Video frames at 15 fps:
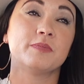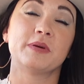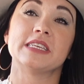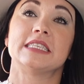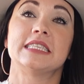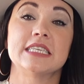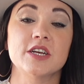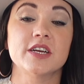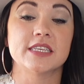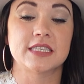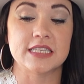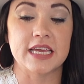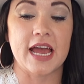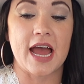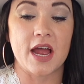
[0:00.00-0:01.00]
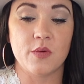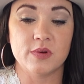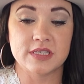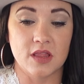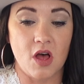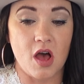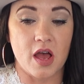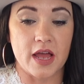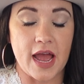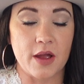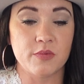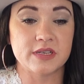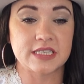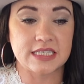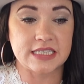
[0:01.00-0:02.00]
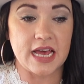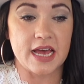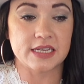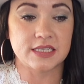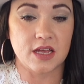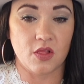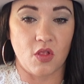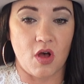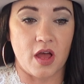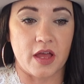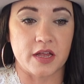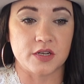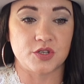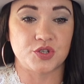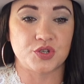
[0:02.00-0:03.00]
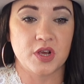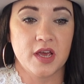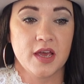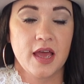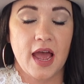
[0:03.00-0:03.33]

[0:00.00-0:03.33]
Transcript: But seriously, I was set to launch.